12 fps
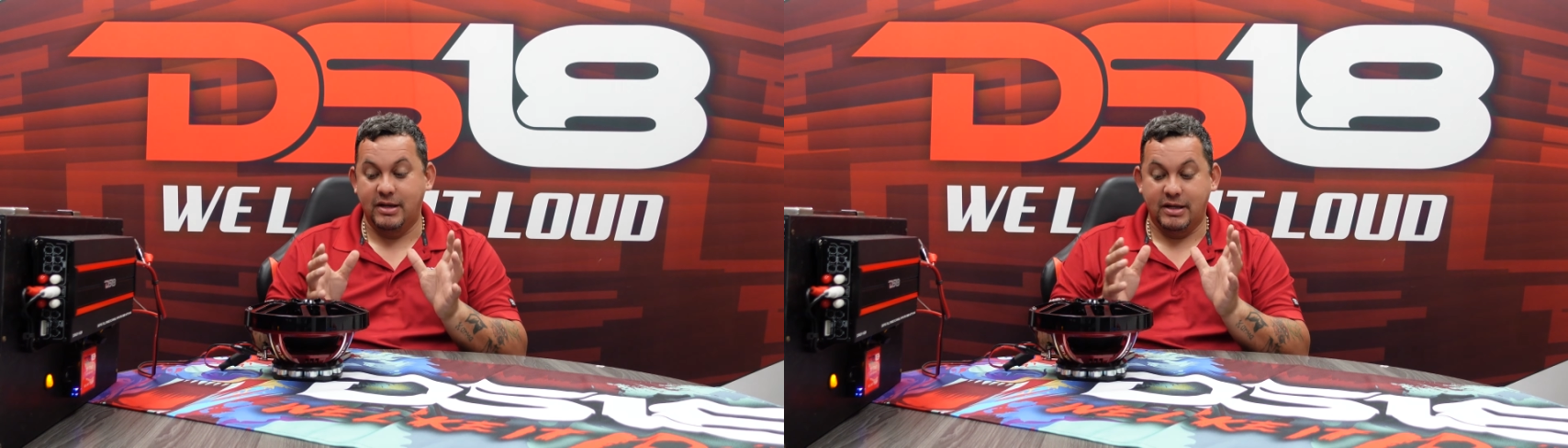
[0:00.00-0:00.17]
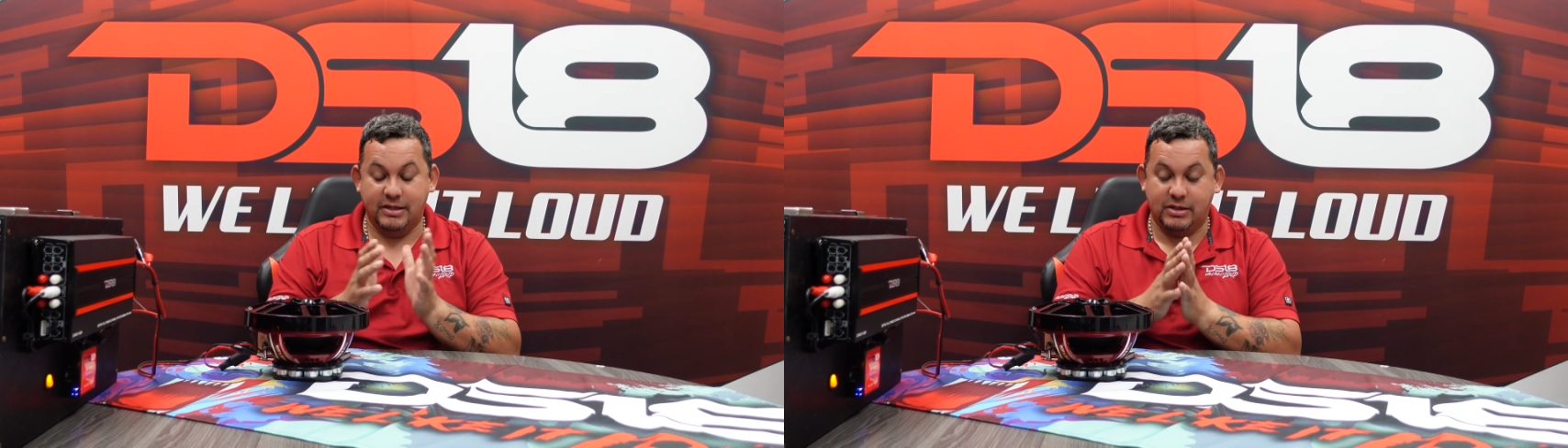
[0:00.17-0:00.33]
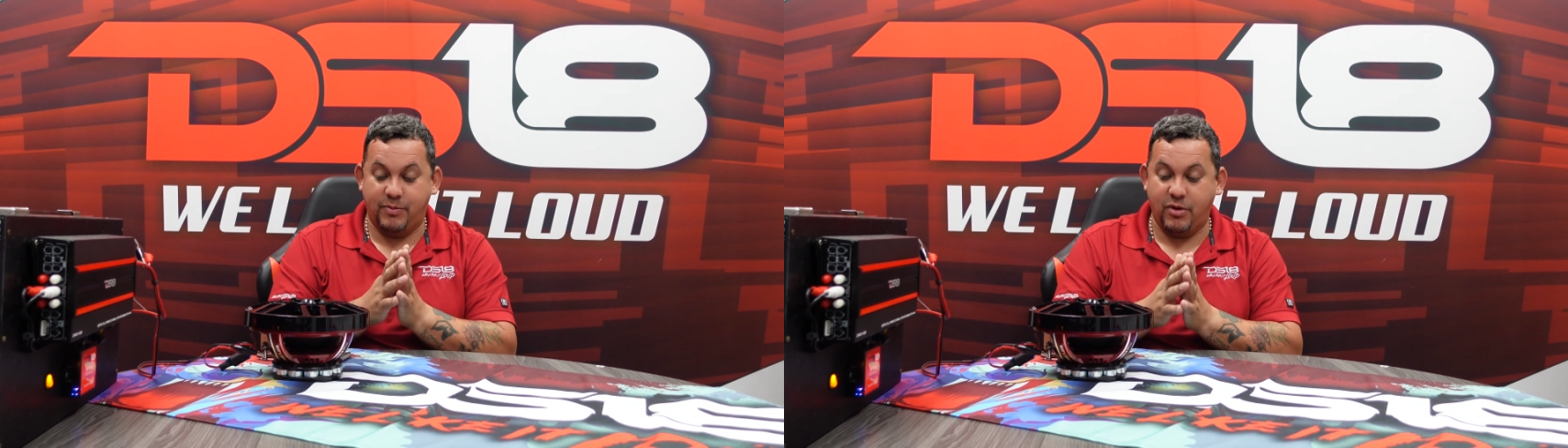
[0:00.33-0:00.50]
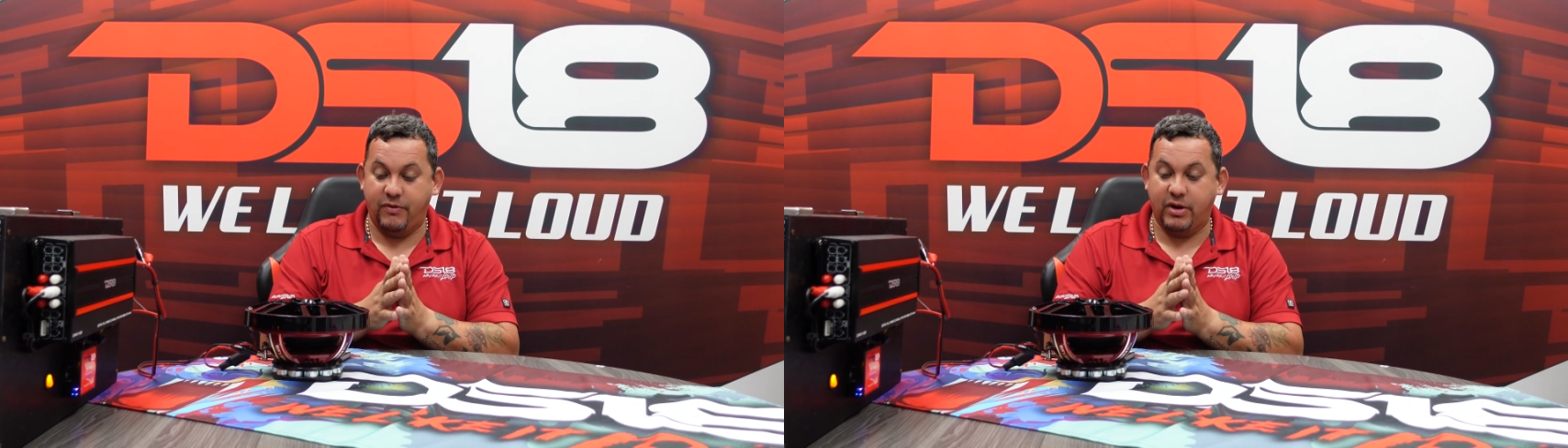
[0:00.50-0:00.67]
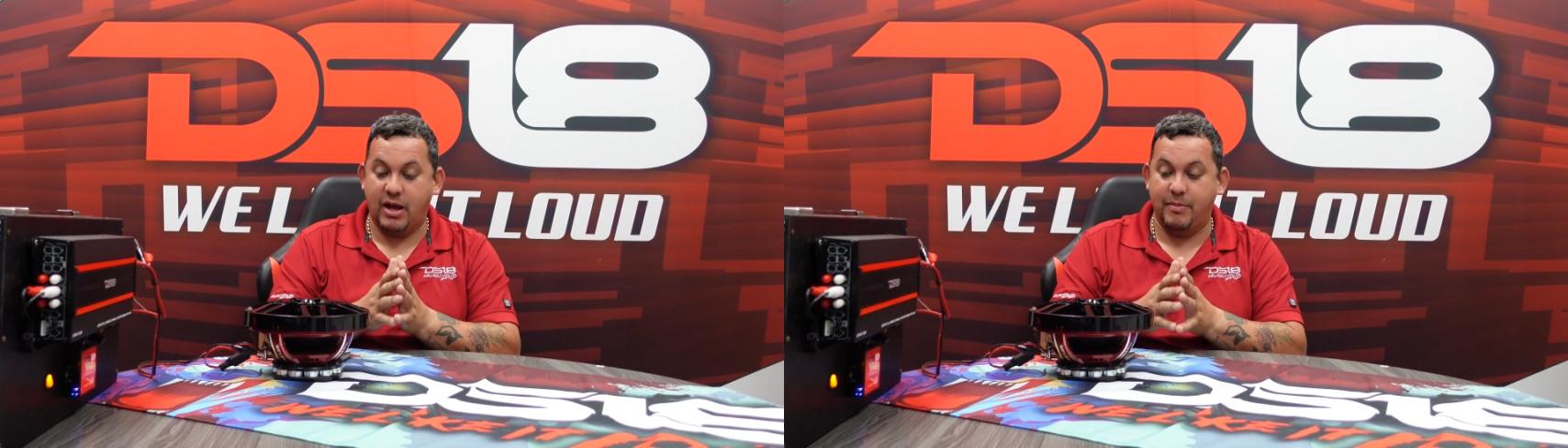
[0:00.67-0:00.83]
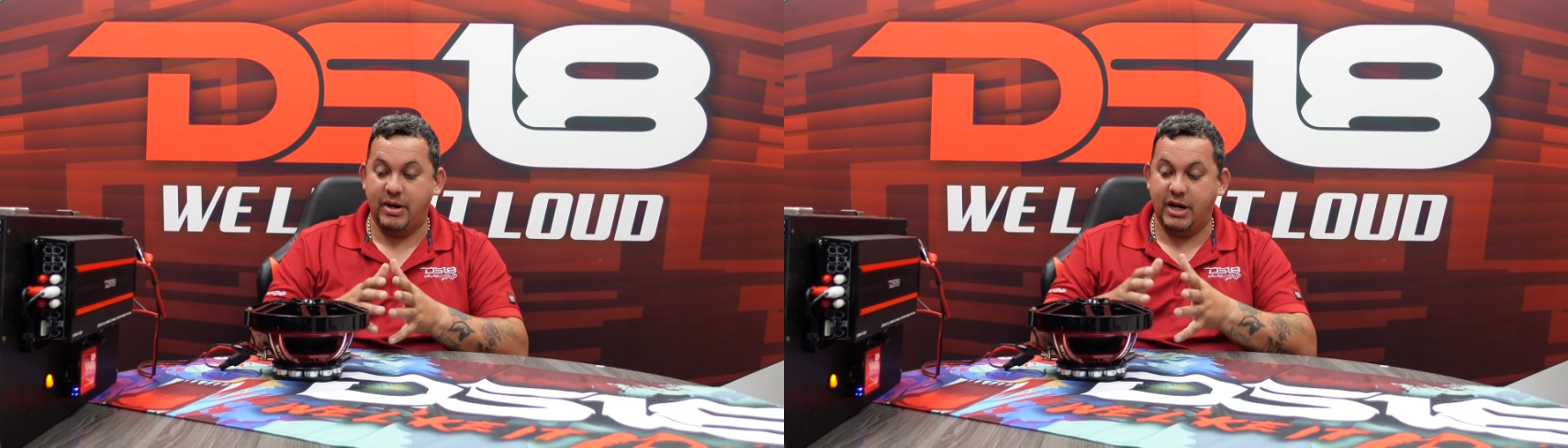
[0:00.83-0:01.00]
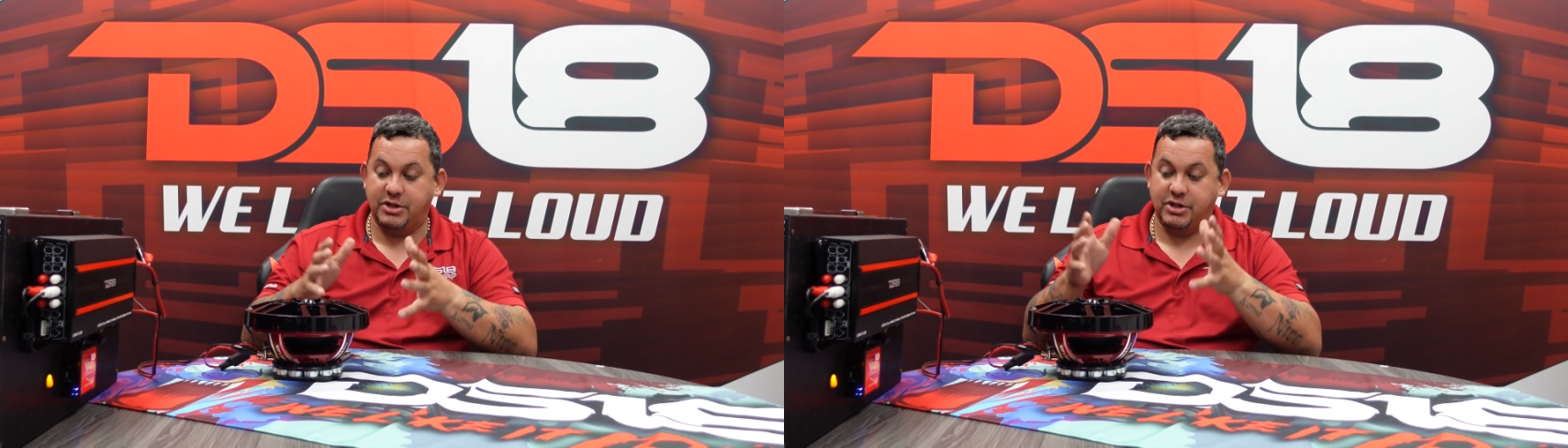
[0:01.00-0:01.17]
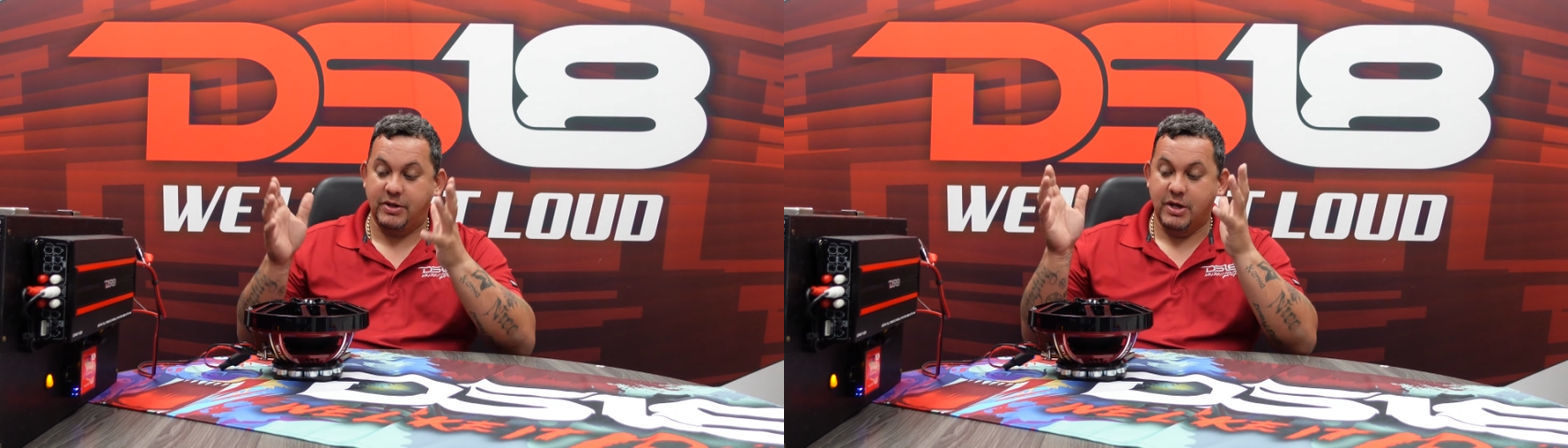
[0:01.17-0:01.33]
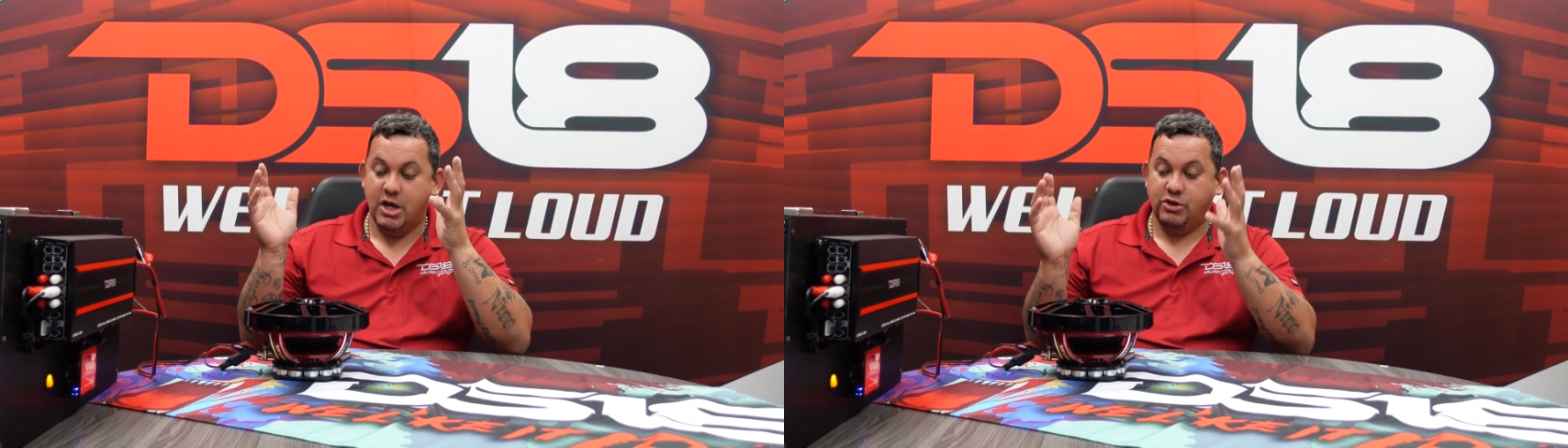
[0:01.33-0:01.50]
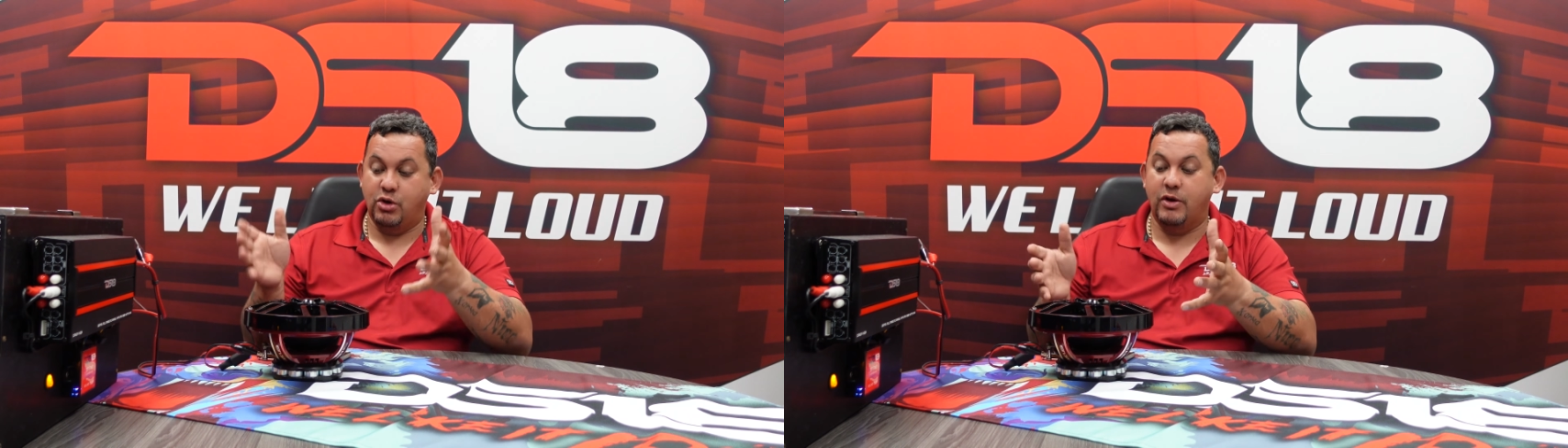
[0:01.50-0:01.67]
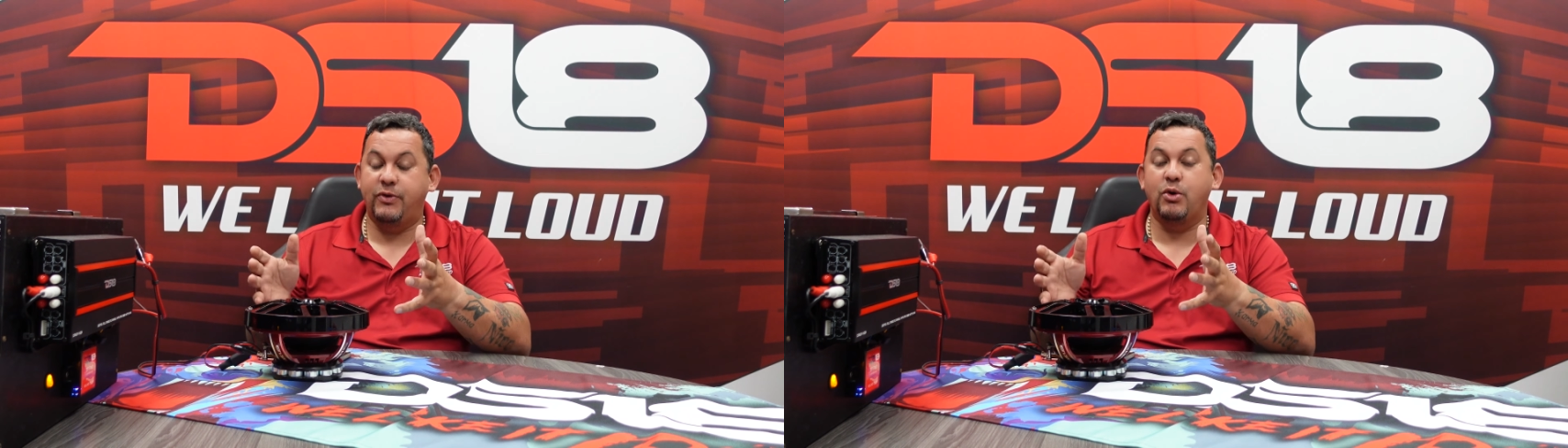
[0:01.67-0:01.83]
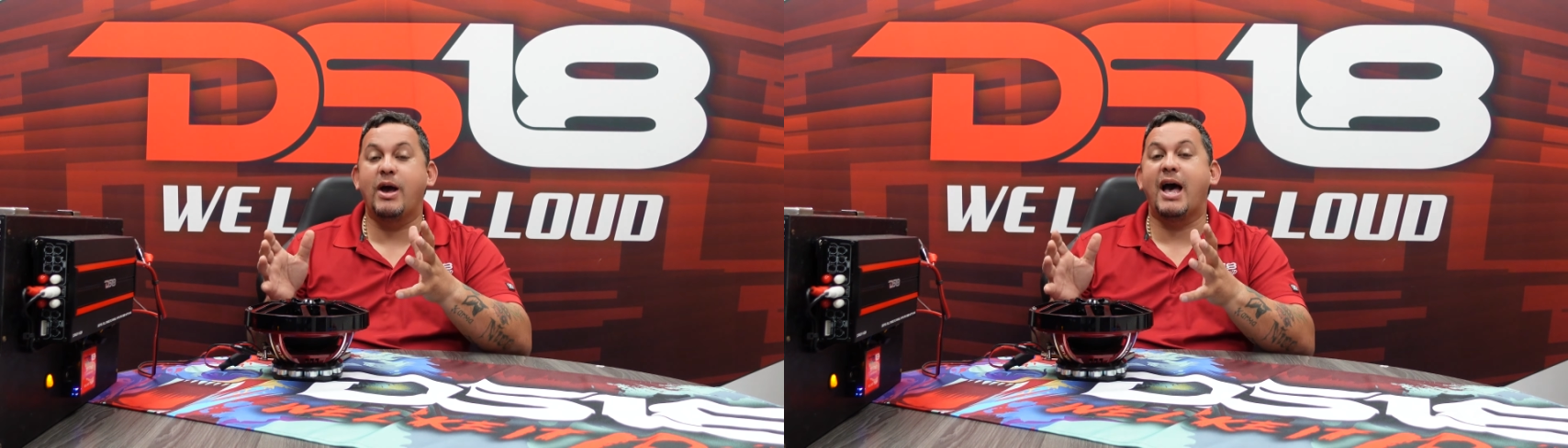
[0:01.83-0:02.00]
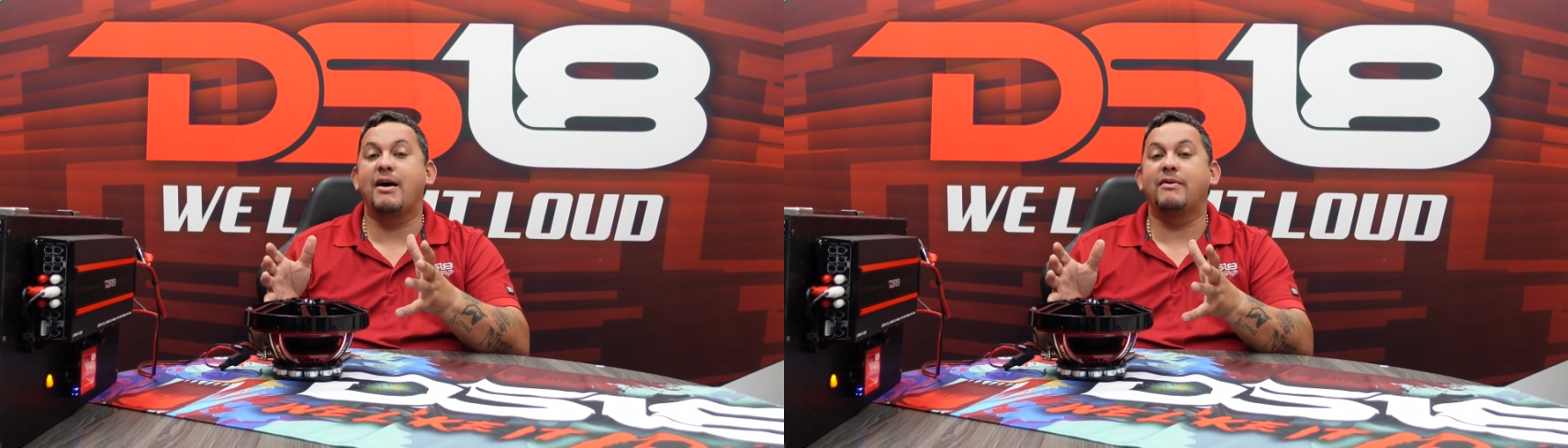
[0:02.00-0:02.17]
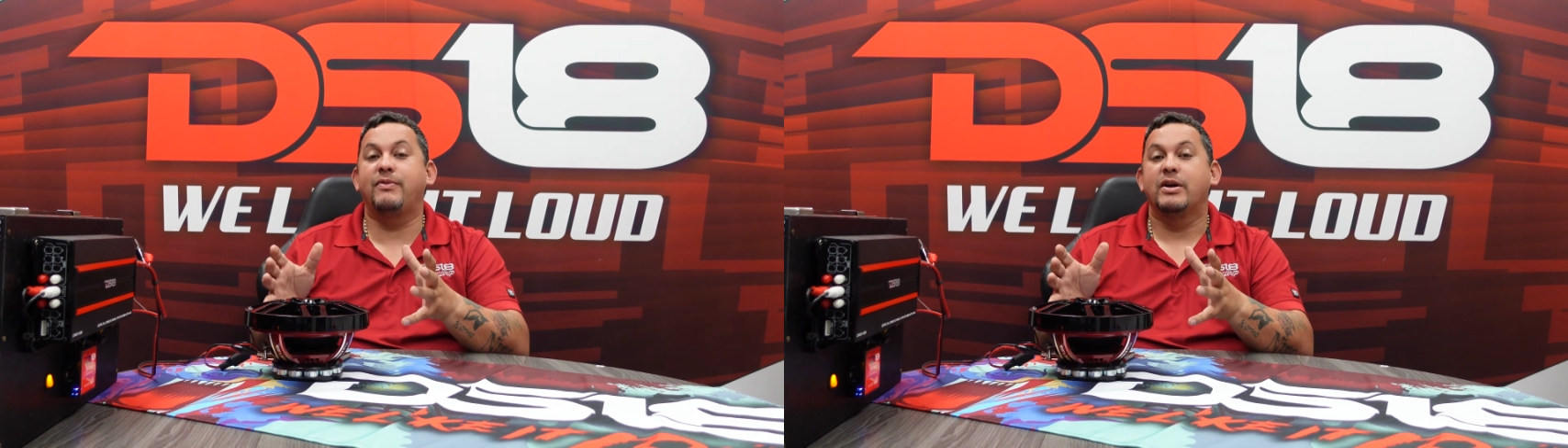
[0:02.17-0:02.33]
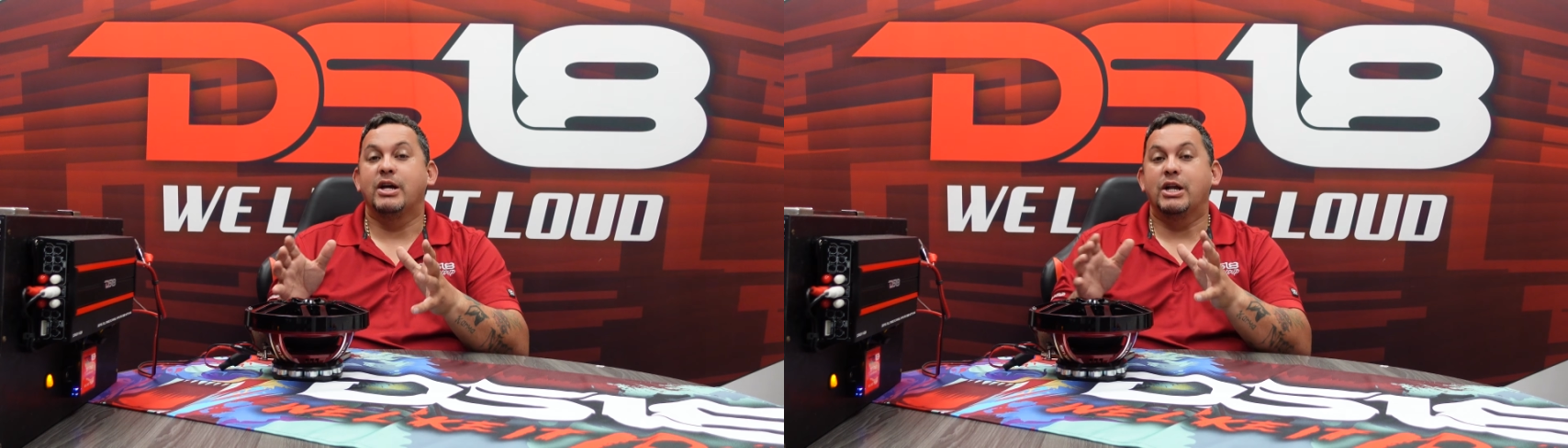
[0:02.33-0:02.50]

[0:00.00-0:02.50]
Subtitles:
It's the perfect combination. So if you have